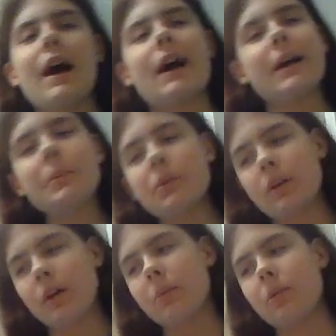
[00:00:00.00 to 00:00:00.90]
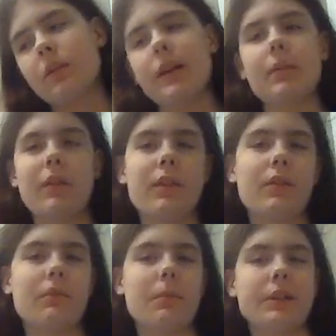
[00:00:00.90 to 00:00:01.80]
I'm incredible to give
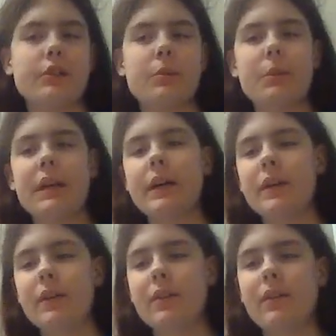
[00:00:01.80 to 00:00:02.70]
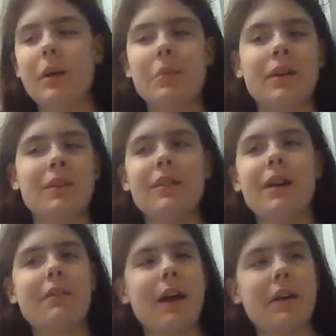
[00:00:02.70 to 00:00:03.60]
this information because, I mean,
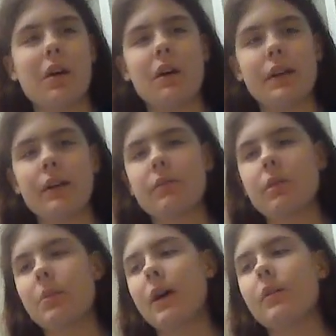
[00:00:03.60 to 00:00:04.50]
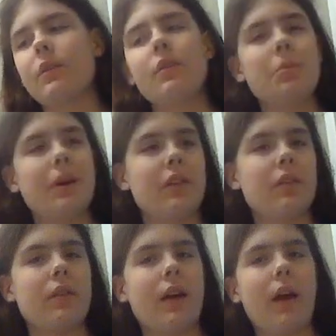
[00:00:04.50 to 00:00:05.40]
I've had contacts for about 2
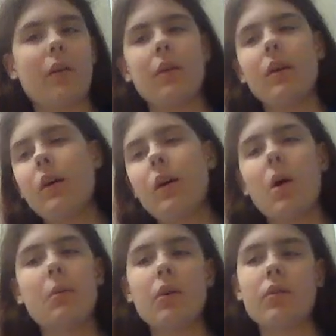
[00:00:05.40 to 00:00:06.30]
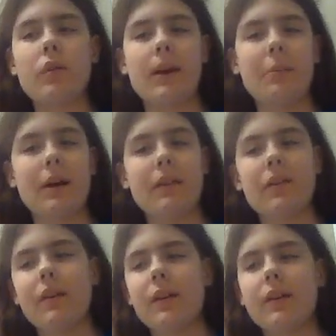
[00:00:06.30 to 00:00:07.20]
months now, almost 3
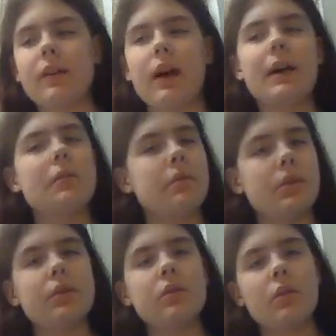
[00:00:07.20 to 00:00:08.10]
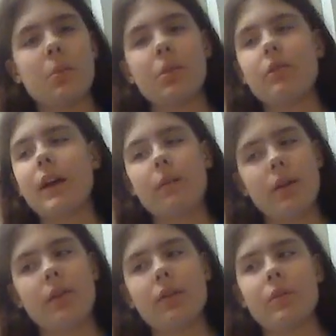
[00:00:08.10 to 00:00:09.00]
months, and I've Googled almost
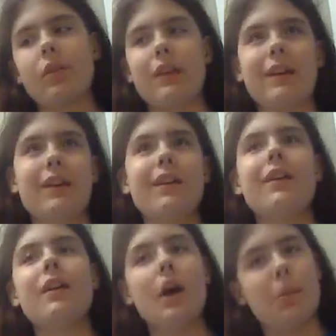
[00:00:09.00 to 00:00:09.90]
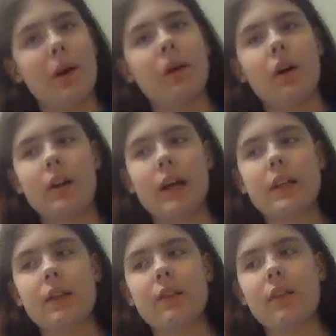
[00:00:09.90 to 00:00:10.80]
every single thing about
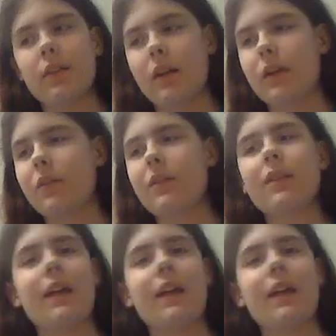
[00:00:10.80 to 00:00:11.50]
contact lenses that